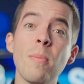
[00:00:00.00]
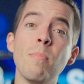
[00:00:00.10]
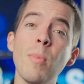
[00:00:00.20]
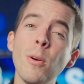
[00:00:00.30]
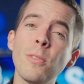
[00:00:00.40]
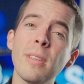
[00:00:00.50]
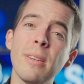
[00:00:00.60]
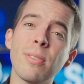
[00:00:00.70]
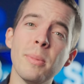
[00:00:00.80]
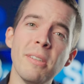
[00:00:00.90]
mostly
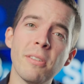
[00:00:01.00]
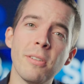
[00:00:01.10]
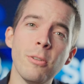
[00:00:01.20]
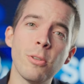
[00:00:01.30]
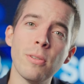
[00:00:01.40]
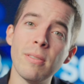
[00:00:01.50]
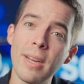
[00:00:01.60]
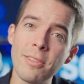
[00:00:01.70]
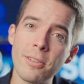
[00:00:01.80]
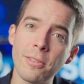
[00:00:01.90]
from institutional
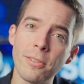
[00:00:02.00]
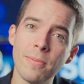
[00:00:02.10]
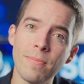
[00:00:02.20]
investors.